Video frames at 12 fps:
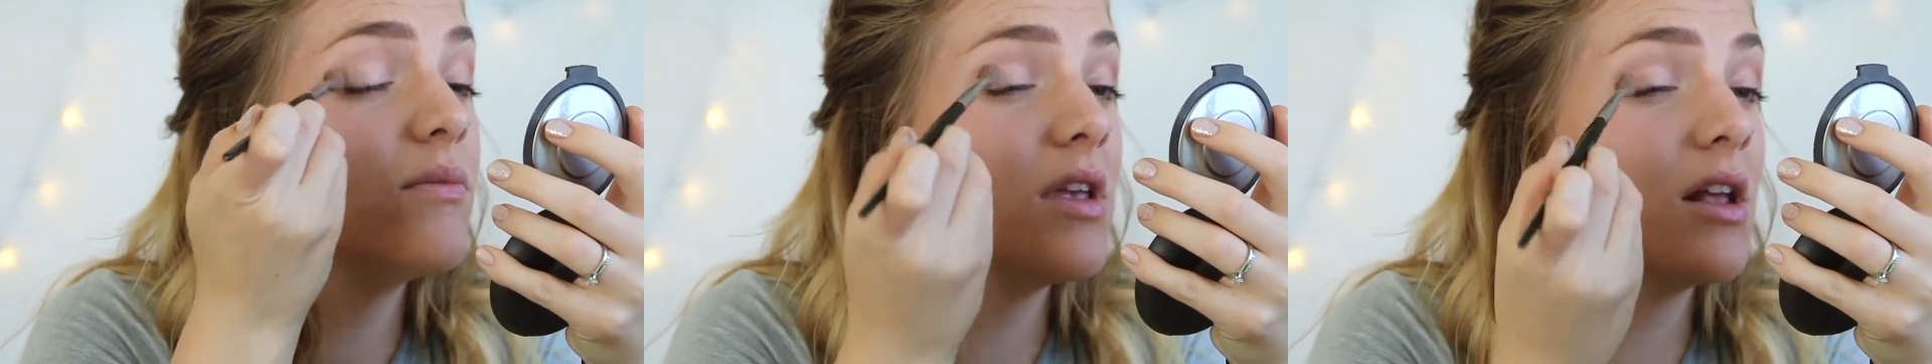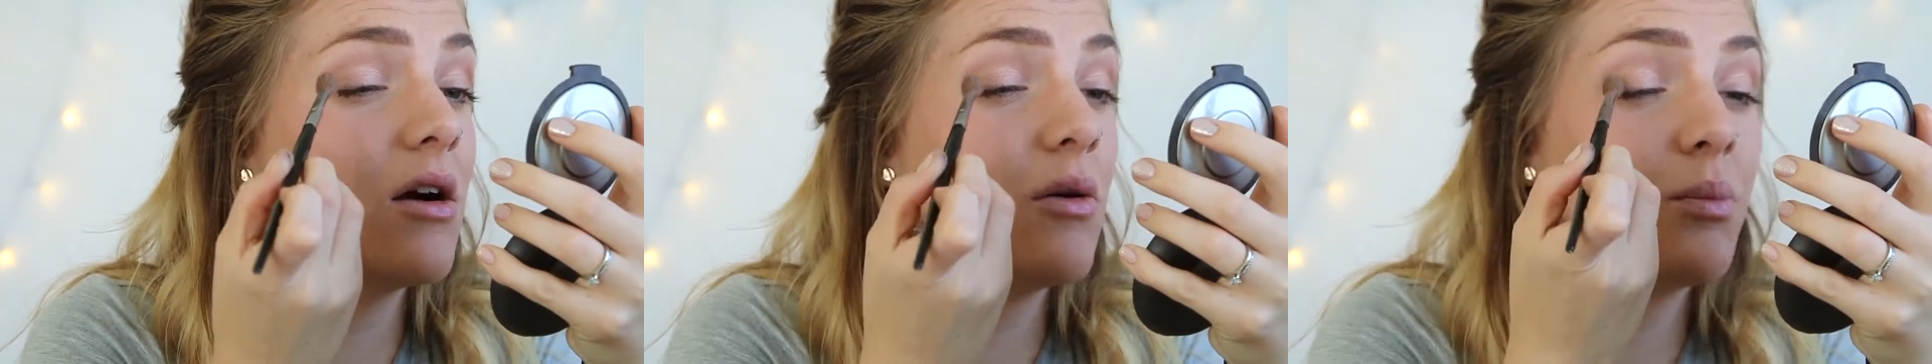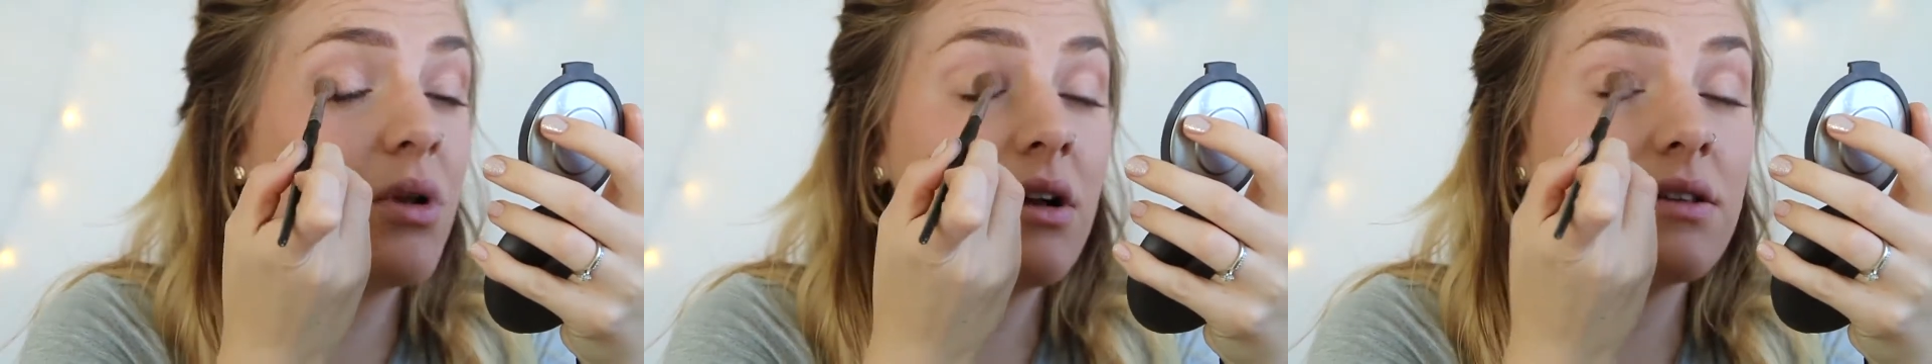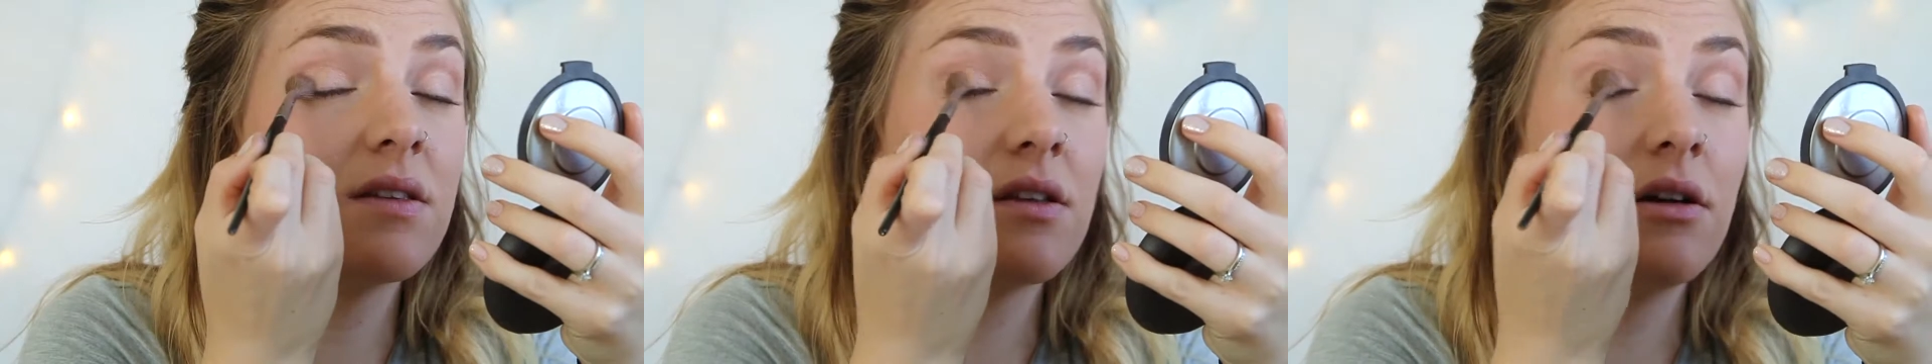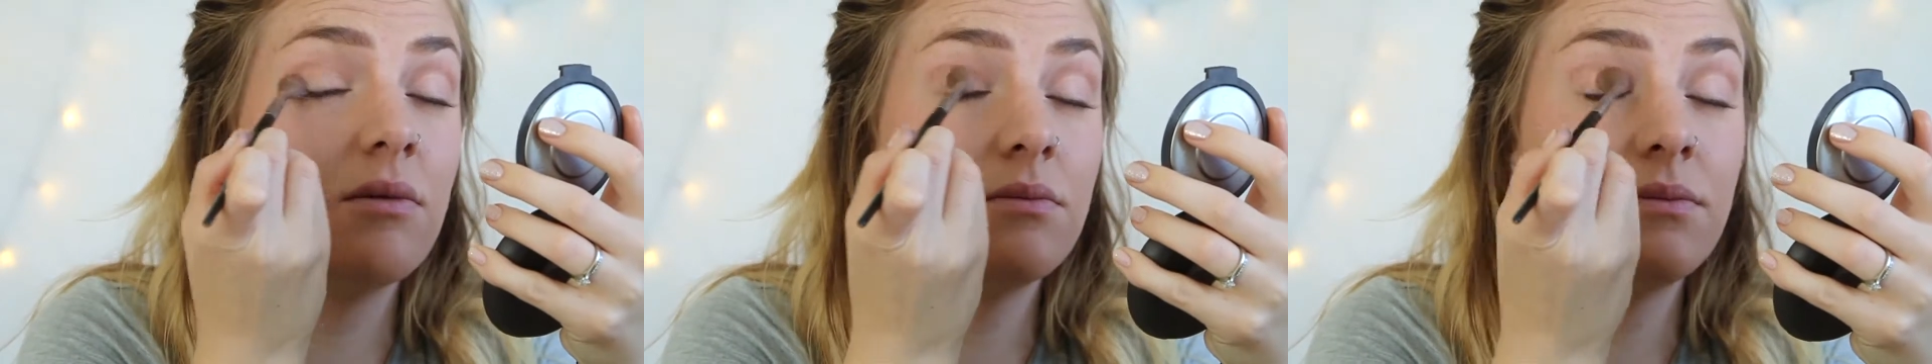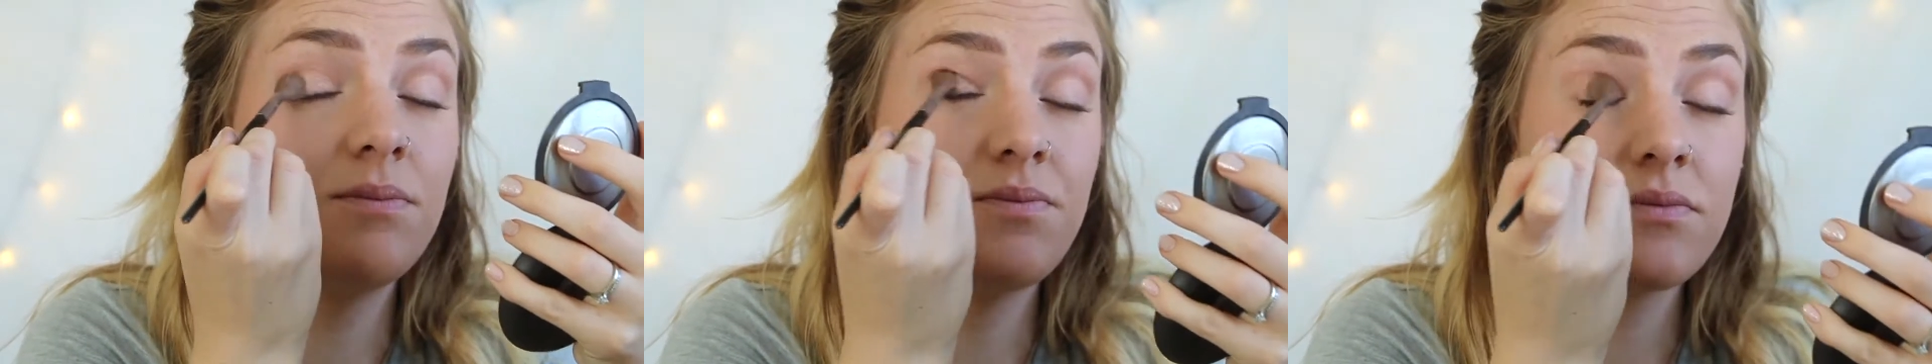you know, put on
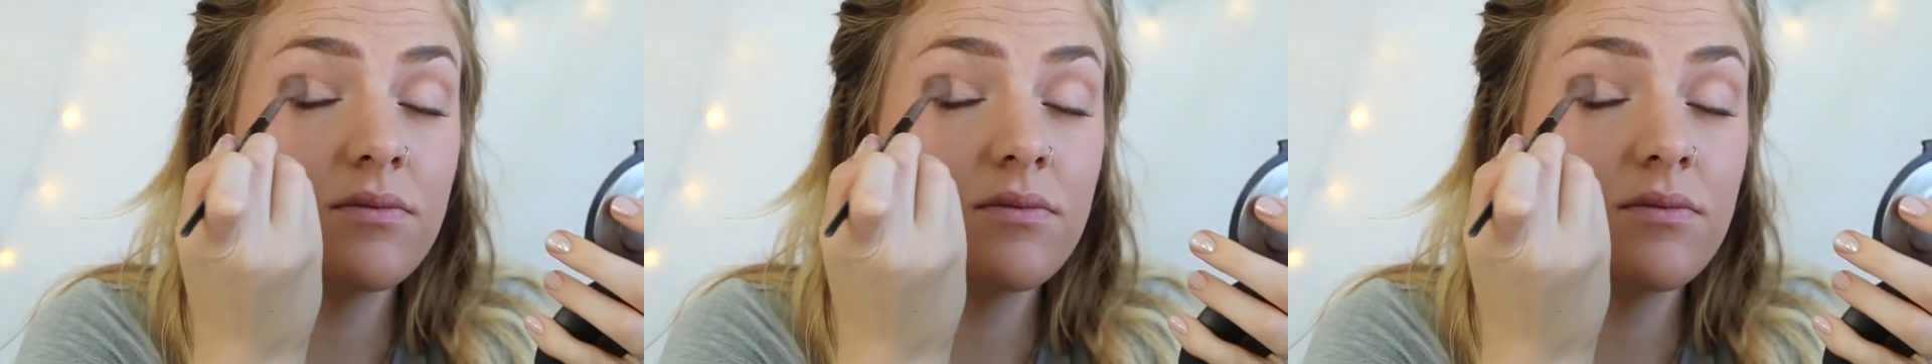some